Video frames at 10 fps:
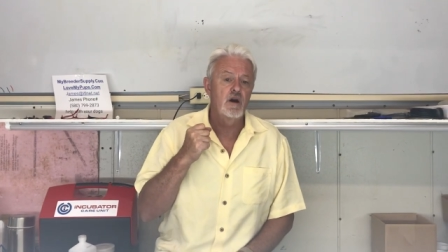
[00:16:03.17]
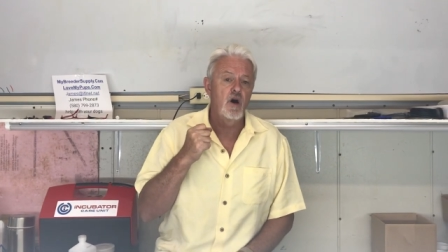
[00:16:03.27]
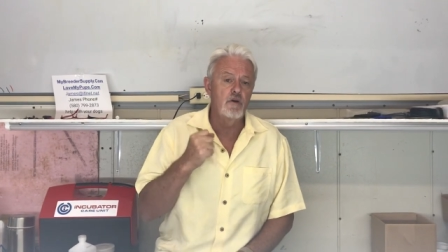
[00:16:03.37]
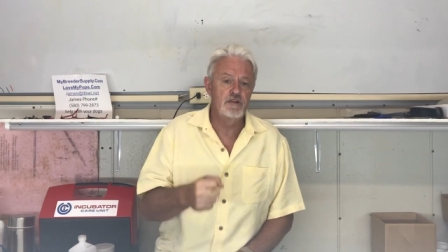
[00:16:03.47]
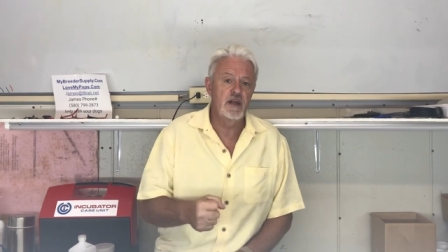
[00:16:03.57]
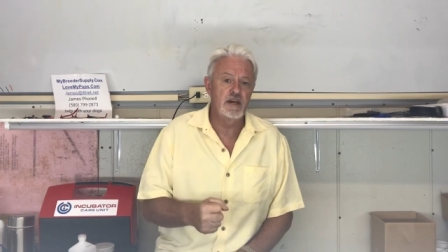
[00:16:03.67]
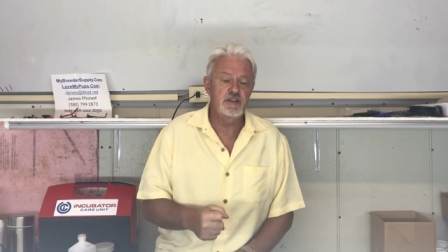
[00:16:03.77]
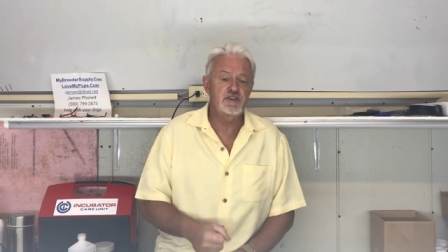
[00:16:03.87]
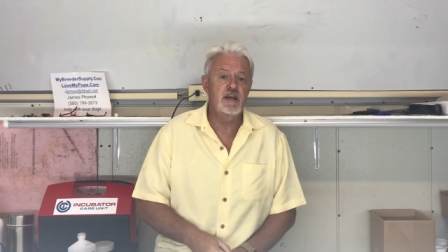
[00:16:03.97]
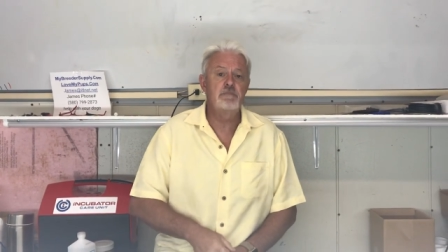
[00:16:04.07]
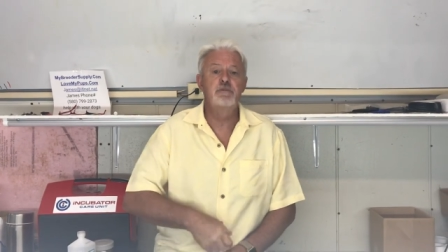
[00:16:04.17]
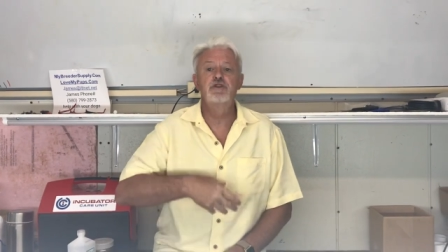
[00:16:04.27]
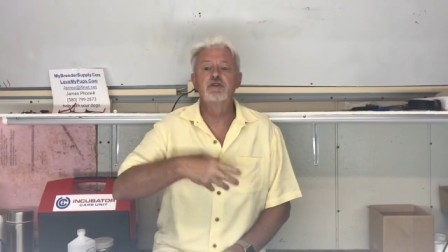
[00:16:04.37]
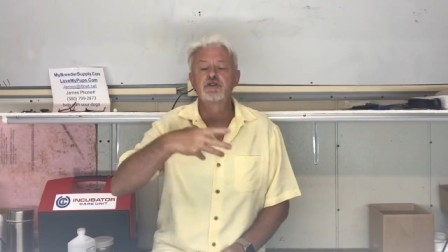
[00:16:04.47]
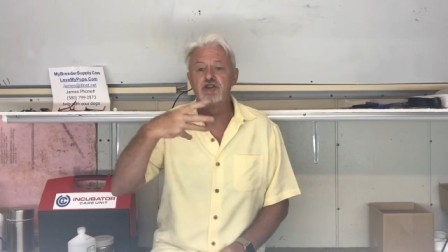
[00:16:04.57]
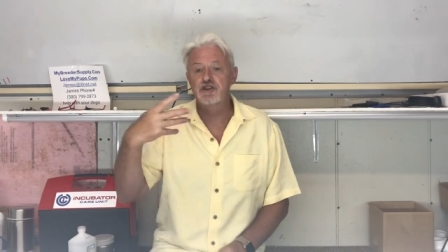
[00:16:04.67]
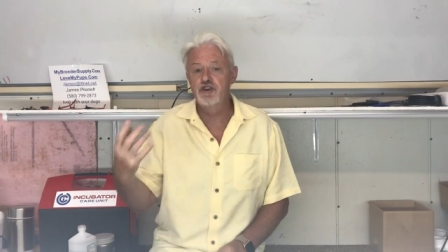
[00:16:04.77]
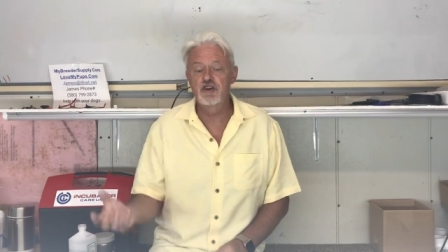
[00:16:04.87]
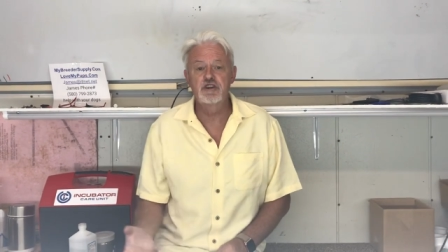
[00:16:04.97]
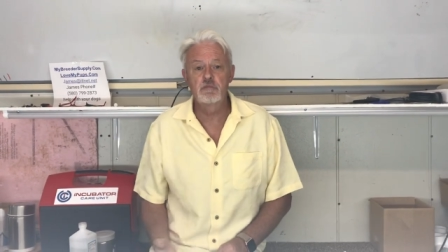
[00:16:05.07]
ovulates, it produces a
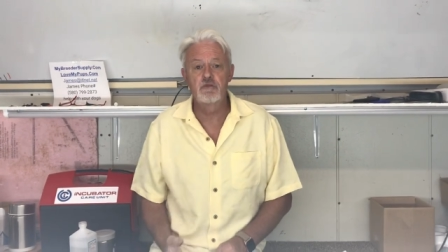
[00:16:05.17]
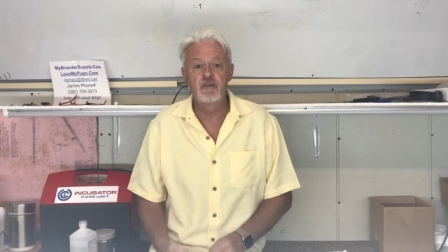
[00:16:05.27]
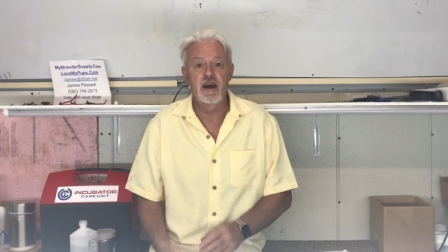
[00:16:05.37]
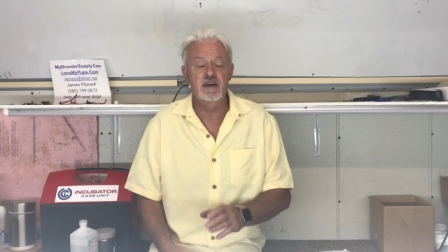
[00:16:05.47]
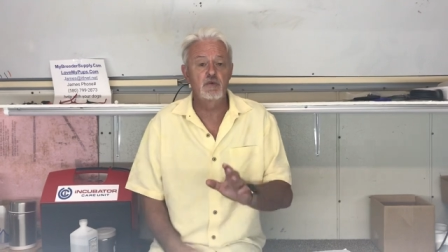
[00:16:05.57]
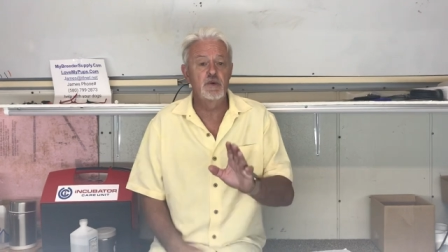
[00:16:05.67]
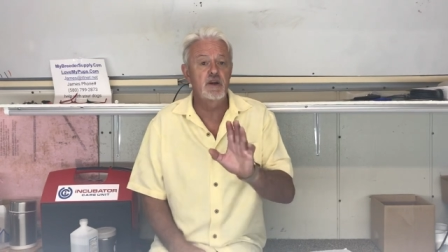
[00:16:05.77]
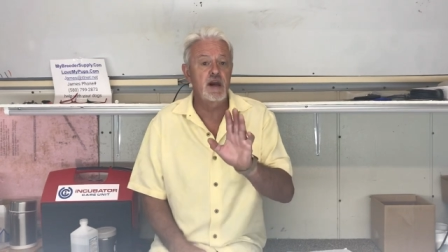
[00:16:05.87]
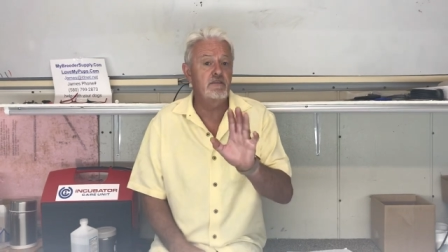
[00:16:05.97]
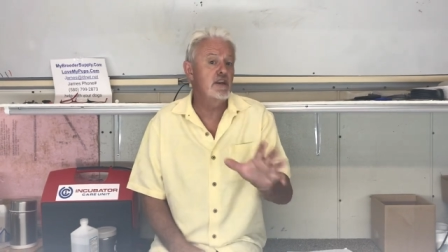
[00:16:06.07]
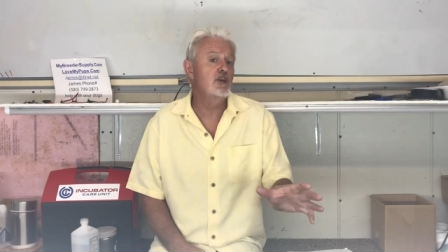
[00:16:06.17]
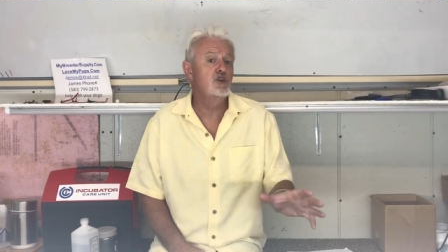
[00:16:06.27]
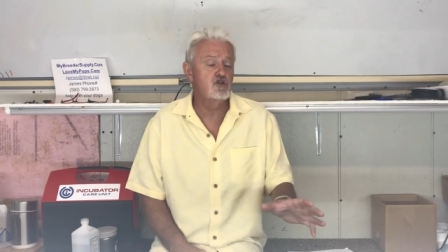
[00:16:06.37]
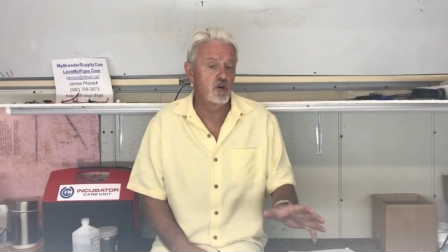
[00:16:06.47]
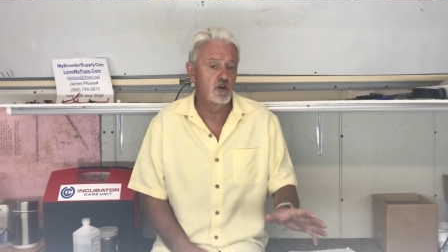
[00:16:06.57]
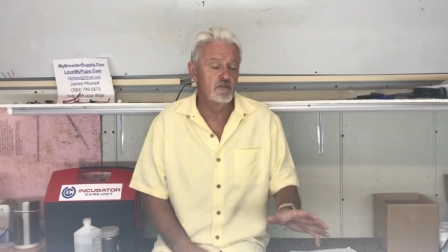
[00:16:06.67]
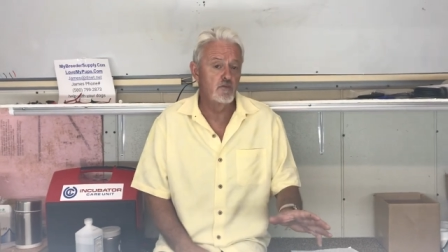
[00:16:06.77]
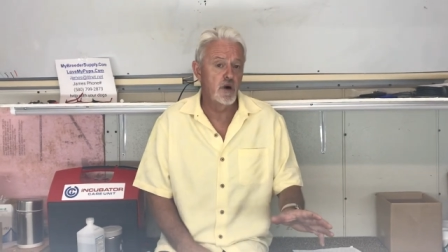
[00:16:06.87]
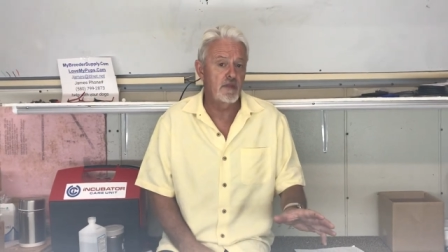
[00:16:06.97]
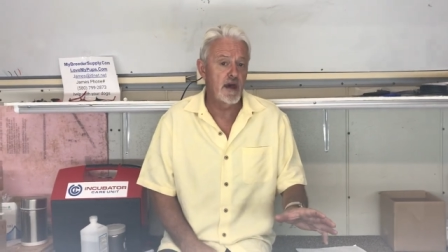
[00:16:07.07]
certain number of eggs and we don't have any control over
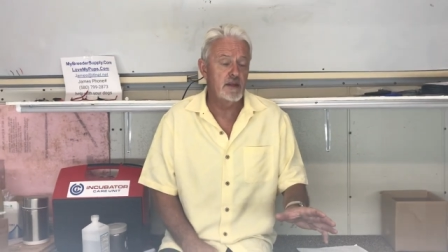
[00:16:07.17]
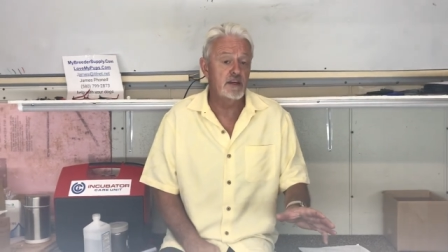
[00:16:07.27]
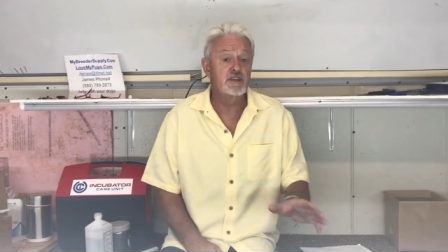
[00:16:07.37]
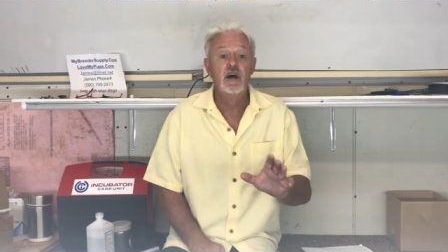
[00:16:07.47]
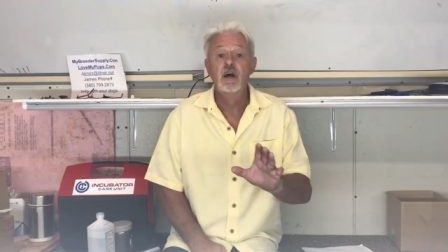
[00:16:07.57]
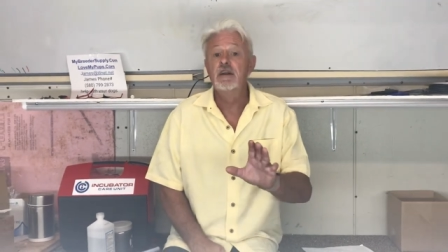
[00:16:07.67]
what that is.